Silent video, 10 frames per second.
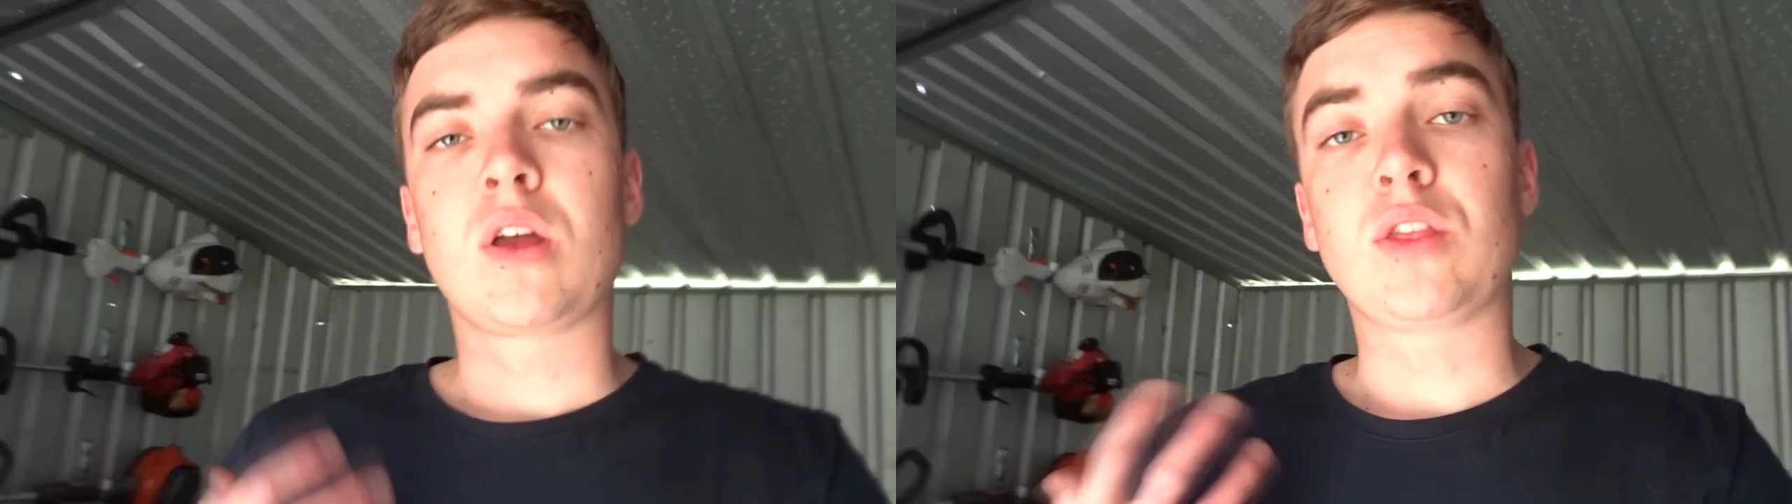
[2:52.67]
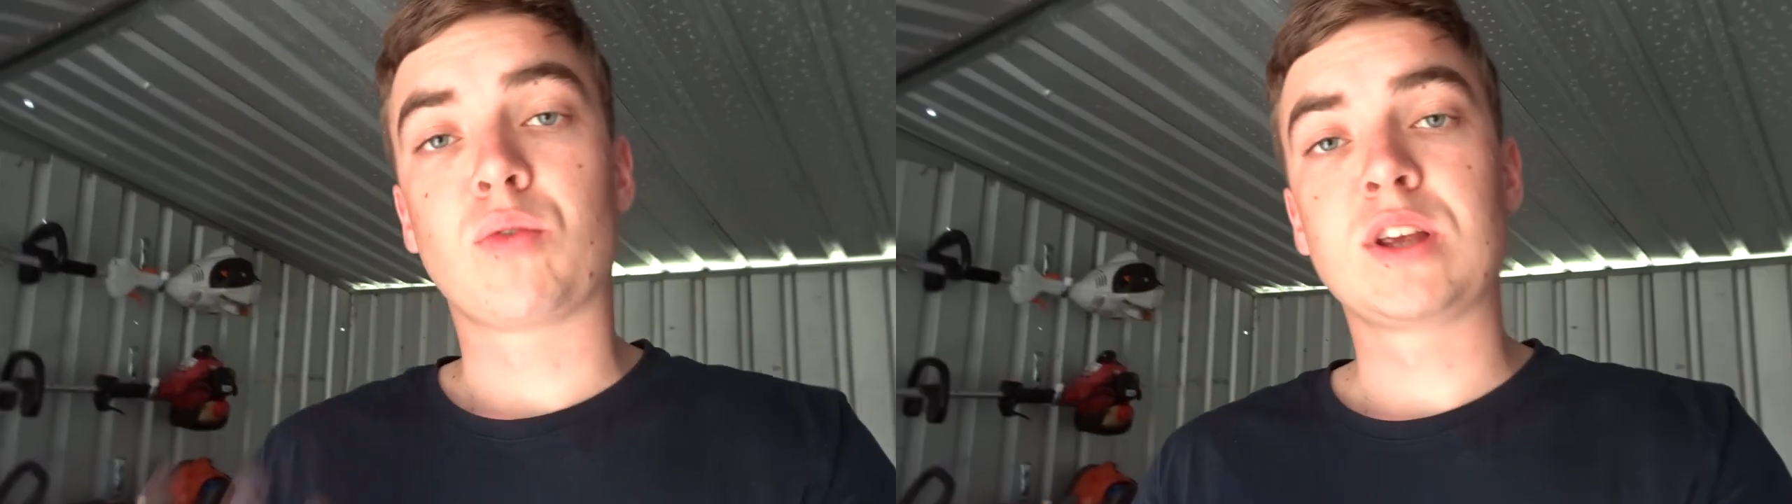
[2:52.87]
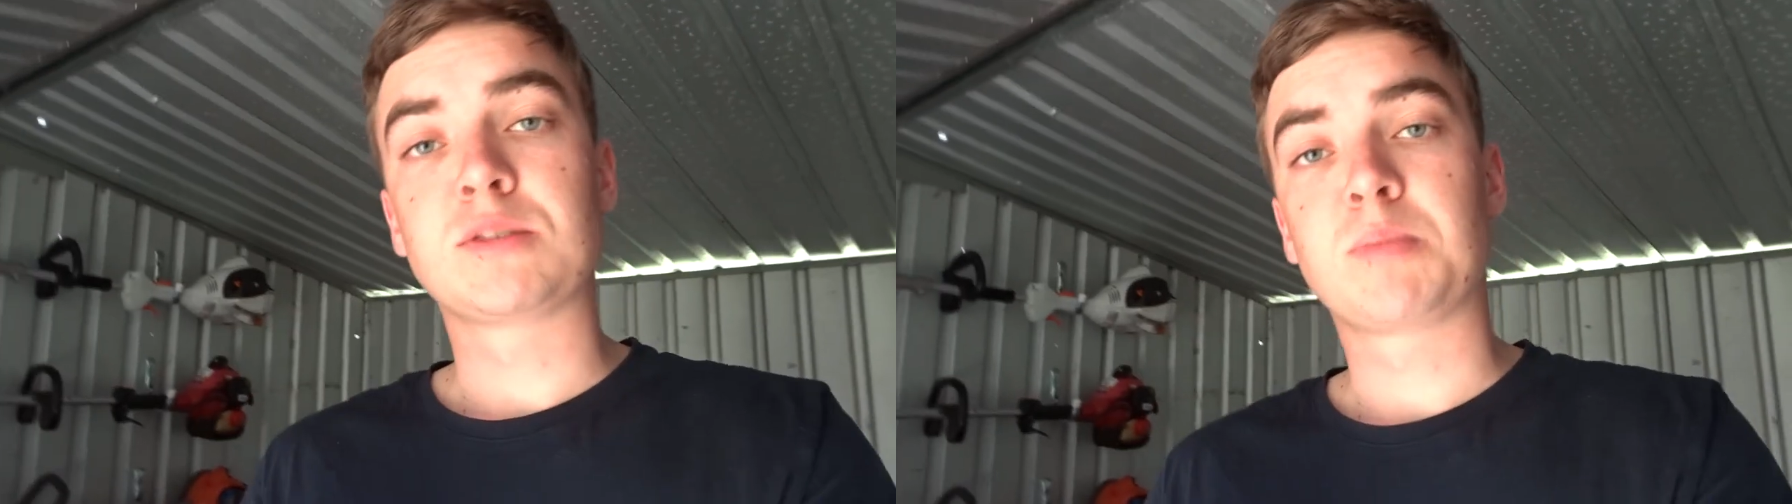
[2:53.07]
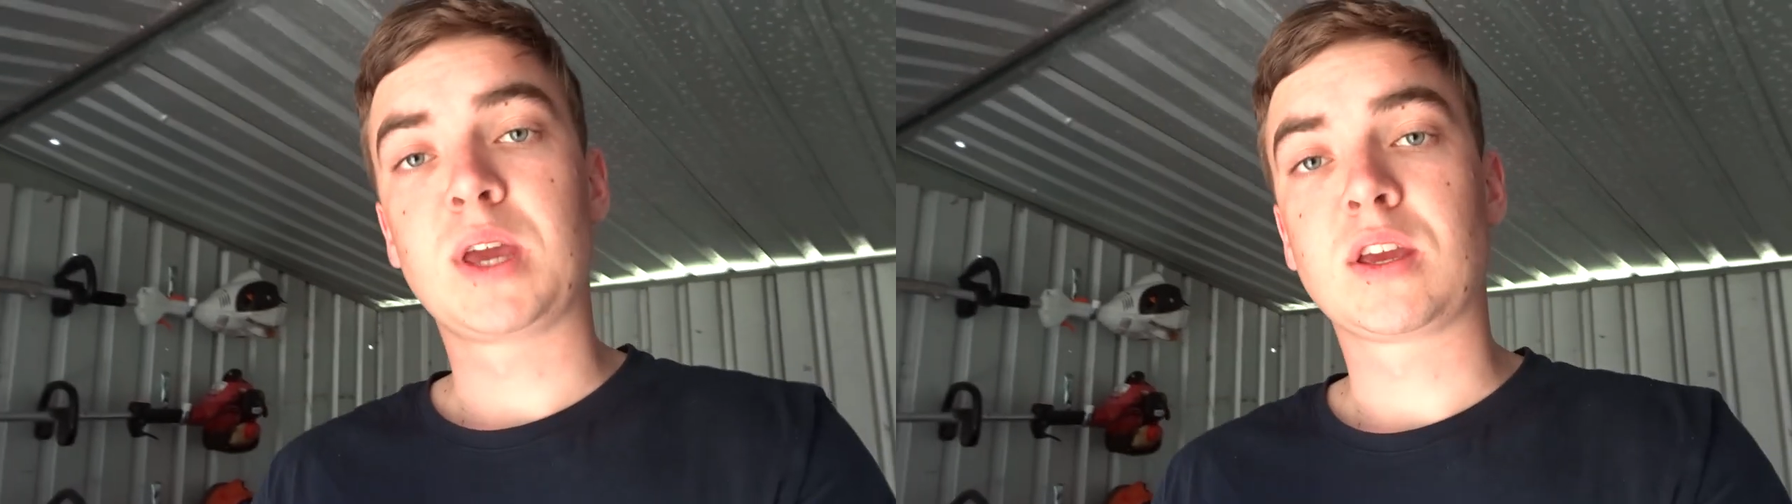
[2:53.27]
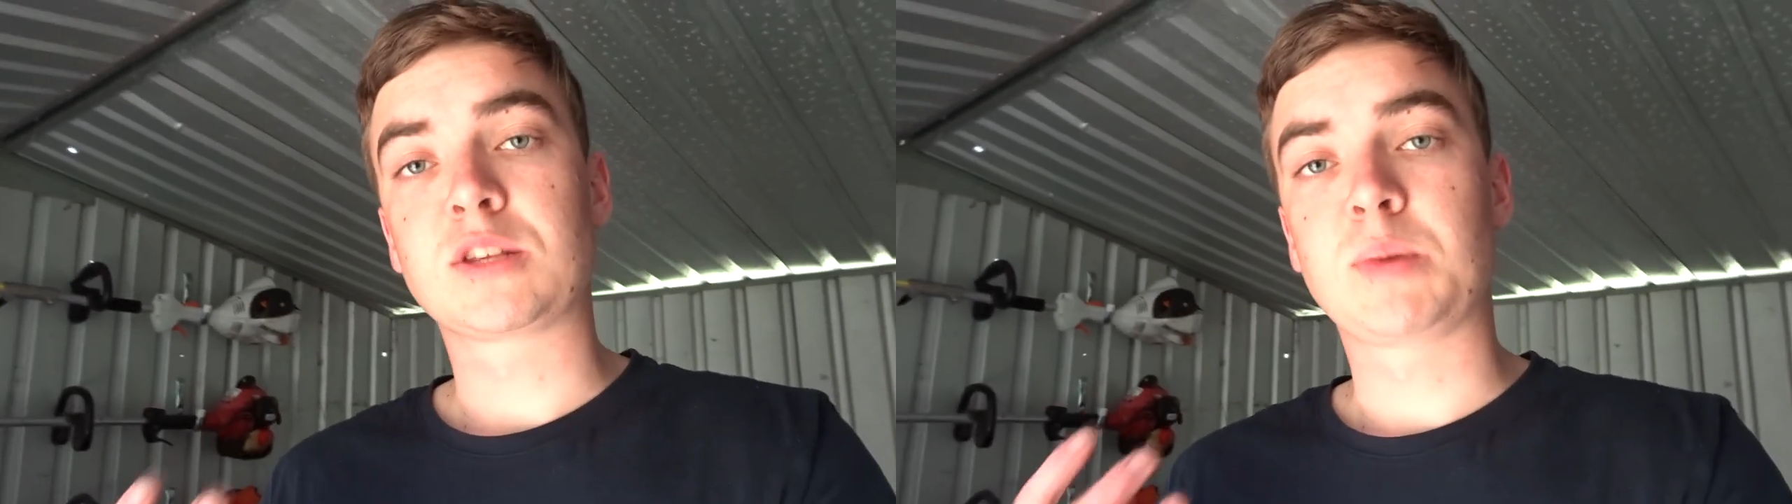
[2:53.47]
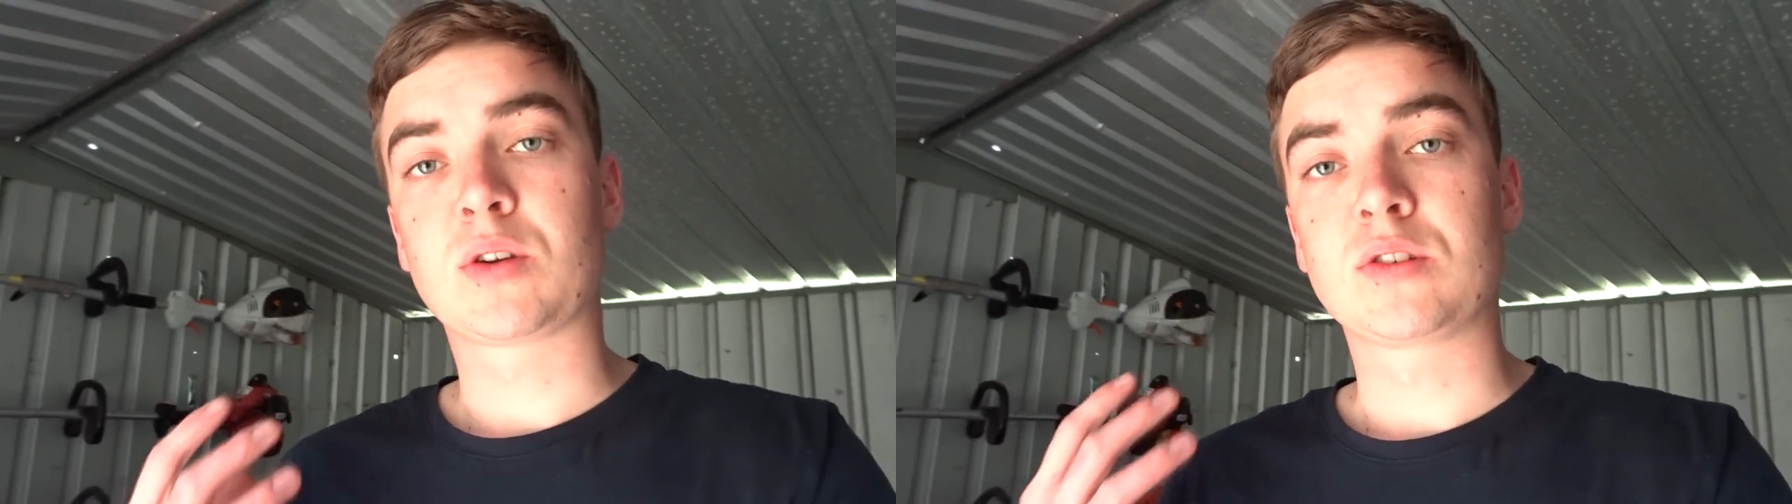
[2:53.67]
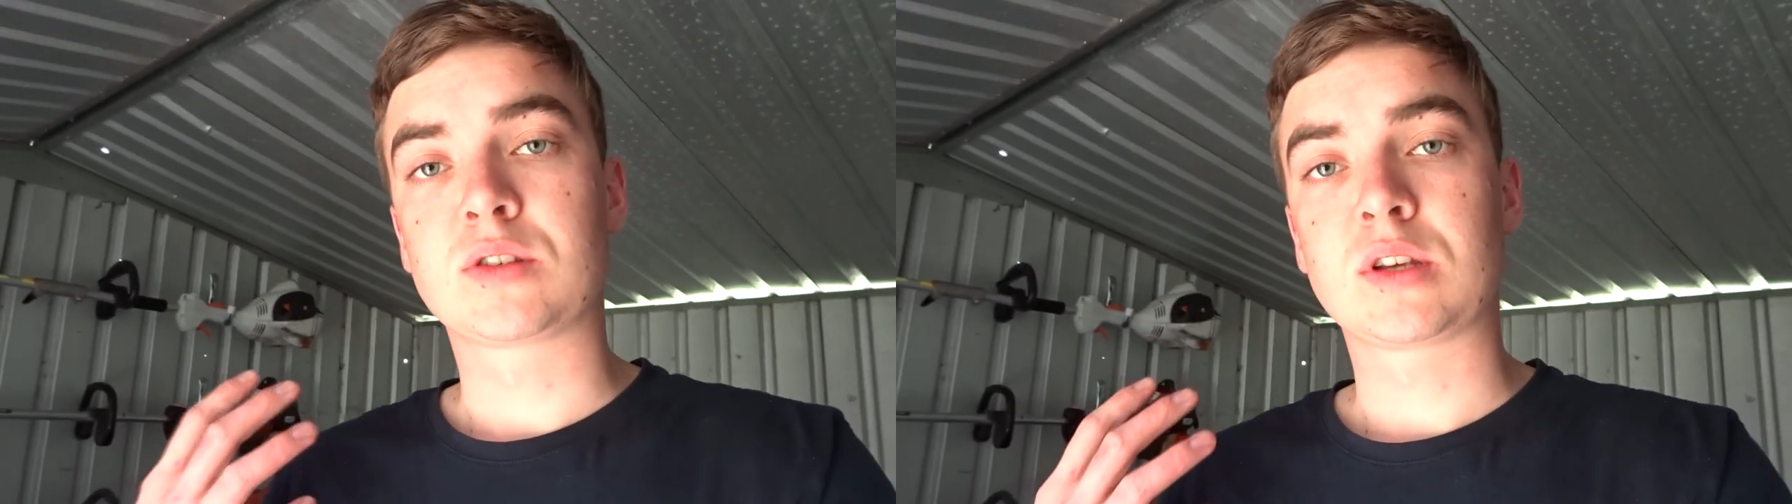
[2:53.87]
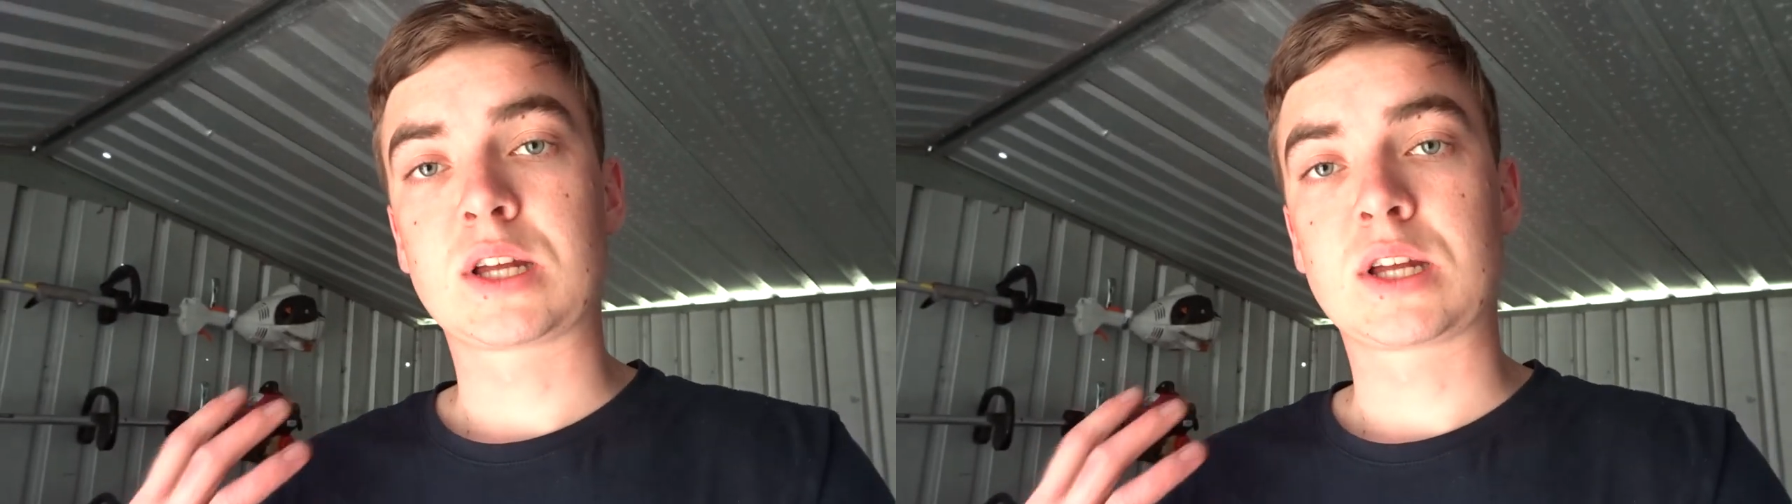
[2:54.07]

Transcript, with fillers: and the reason being is because